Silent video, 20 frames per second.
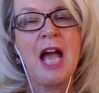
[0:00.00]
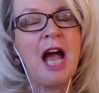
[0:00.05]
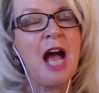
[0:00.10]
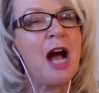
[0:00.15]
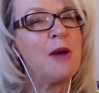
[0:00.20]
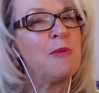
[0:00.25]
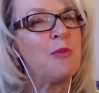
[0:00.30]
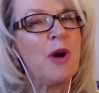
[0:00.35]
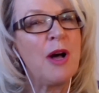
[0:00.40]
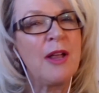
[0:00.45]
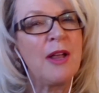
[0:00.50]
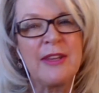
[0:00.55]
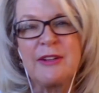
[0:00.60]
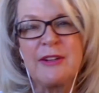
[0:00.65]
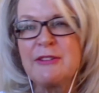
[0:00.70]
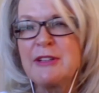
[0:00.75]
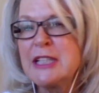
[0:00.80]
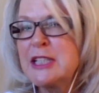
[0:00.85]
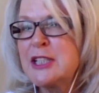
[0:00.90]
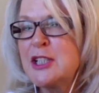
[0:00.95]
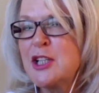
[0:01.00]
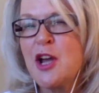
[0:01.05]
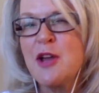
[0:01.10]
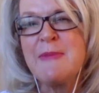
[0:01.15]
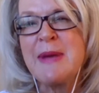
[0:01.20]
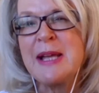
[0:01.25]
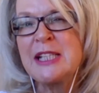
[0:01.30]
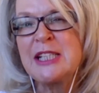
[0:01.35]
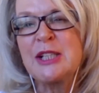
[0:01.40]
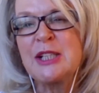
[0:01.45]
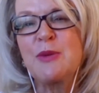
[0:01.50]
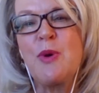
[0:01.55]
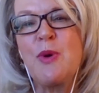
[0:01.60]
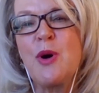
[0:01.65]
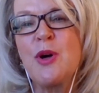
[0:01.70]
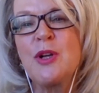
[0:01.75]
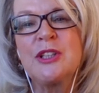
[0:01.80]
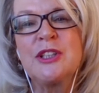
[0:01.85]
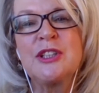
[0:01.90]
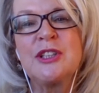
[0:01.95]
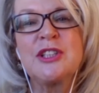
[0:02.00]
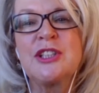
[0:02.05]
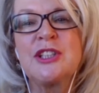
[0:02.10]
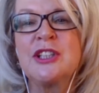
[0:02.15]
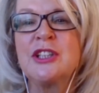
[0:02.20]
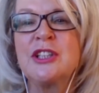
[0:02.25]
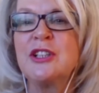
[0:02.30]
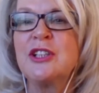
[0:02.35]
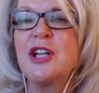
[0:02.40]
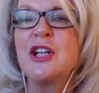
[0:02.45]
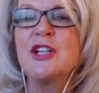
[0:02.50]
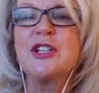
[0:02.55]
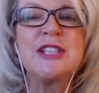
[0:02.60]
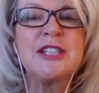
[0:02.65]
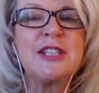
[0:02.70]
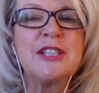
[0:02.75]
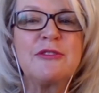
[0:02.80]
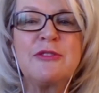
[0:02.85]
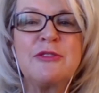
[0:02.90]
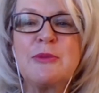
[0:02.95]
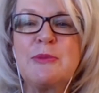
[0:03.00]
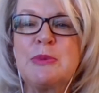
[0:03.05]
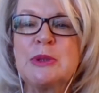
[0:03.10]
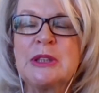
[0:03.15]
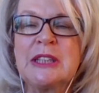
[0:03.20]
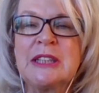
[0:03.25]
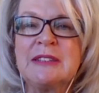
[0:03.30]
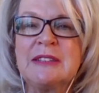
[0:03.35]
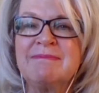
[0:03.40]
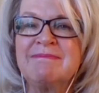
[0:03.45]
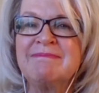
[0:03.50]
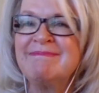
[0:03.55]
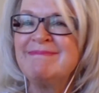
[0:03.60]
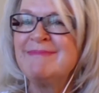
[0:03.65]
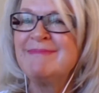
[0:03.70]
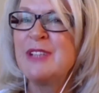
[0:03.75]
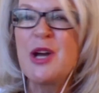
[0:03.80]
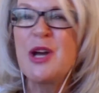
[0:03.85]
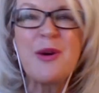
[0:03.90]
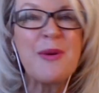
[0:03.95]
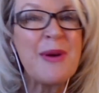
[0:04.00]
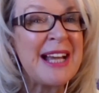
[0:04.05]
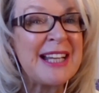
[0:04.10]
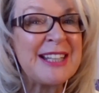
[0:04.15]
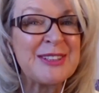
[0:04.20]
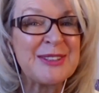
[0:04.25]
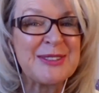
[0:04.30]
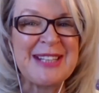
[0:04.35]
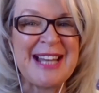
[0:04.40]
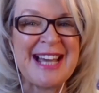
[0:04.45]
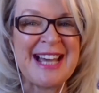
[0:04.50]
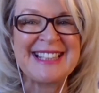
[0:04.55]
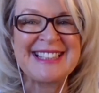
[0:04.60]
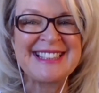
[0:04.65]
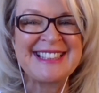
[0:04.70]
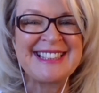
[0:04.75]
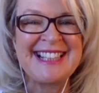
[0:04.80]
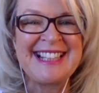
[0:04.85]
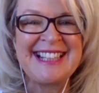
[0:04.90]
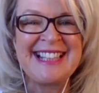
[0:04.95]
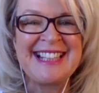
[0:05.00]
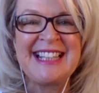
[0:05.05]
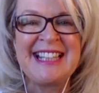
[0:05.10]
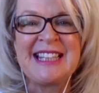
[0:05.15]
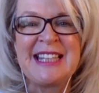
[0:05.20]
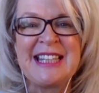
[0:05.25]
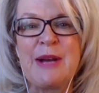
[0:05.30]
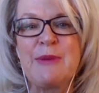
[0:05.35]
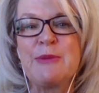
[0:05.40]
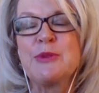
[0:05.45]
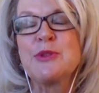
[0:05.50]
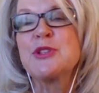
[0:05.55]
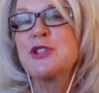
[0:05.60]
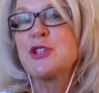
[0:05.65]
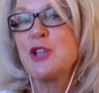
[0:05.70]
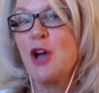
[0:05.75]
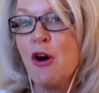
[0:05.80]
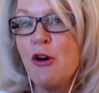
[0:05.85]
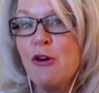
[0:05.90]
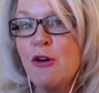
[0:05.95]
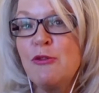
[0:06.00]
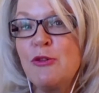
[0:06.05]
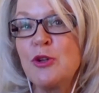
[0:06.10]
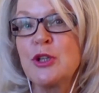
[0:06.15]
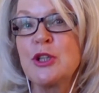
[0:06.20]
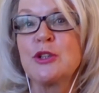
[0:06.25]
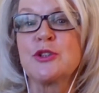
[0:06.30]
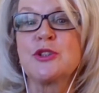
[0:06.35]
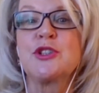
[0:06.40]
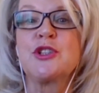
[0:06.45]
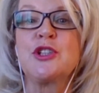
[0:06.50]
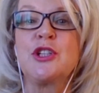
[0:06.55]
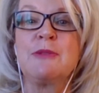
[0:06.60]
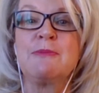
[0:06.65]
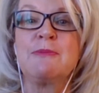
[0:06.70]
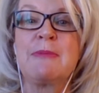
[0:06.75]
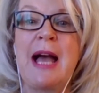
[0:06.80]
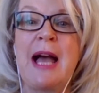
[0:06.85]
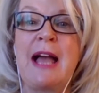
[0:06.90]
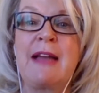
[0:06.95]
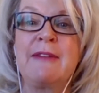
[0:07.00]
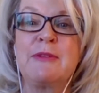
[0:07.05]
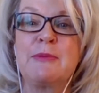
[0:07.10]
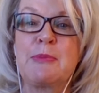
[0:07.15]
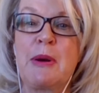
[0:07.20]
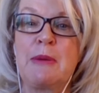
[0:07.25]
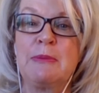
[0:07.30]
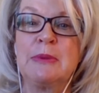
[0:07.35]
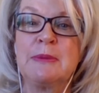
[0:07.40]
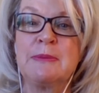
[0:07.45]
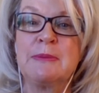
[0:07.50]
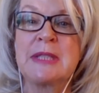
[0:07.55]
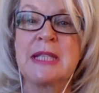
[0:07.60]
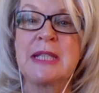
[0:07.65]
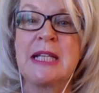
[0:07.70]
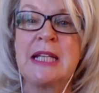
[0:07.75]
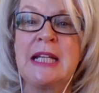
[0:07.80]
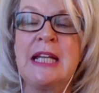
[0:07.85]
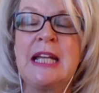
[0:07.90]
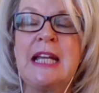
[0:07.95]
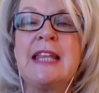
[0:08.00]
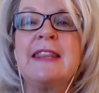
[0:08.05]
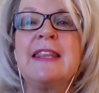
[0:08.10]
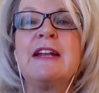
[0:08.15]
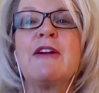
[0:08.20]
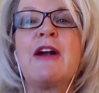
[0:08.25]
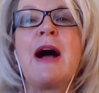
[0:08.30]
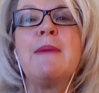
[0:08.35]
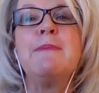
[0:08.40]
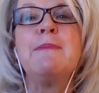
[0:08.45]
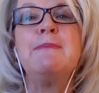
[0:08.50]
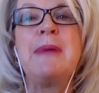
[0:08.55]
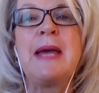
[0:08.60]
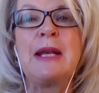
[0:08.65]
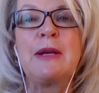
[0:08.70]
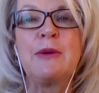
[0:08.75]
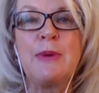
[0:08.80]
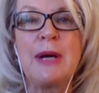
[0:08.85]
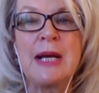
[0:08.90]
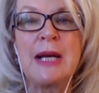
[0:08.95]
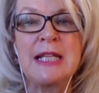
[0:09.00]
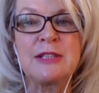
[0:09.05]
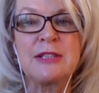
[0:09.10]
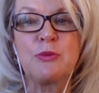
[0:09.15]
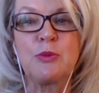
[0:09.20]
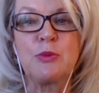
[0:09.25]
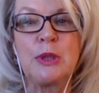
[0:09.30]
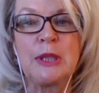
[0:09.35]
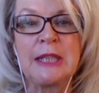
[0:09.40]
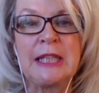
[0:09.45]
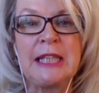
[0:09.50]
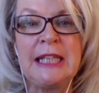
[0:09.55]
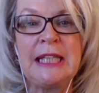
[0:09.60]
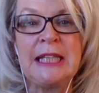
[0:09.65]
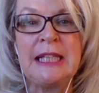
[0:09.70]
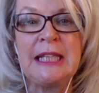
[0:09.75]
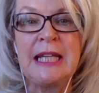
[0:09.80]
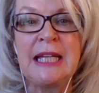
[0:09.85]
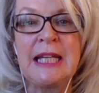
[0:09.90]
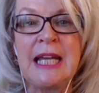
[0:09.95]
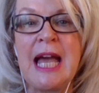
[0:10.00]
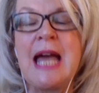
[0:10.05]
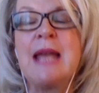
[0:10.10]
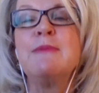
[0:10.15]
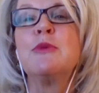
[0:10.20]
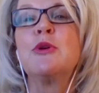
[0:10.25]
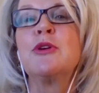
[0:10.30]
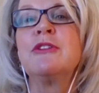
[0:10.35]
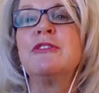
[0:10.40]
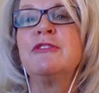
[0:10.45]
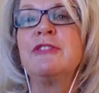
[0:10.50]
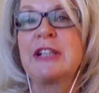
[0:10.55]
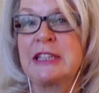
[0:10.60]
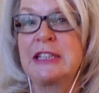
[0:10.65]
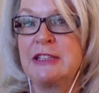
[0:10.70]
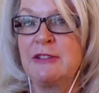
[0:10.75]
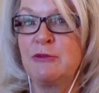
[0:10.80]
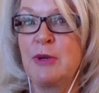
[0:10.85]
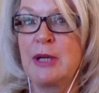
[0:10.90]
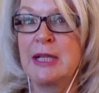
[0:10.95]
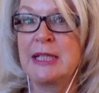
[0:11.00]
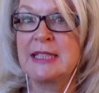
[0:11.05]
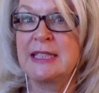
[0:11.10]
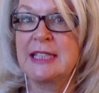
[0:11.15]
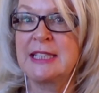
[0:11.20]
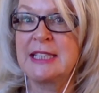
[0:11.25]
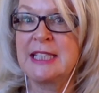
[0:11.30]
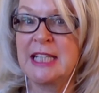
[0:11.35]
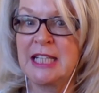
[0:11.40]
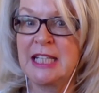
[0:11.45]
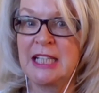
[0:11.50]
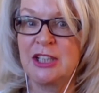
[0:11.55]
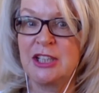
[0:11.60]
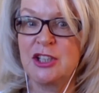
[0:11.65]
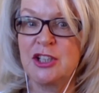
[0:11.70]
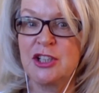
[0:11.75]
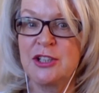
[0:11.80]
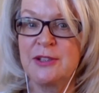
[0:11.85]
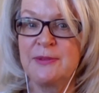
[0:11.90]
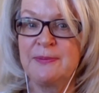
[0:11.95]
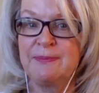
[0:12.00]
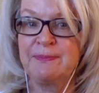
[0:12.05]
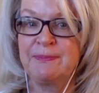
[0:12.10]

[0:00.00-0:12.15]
And while there is no magic wand, no silver bullet, no angel dust that will solve all your student behaviour problems, there are better ways of working and more effective ways to teach.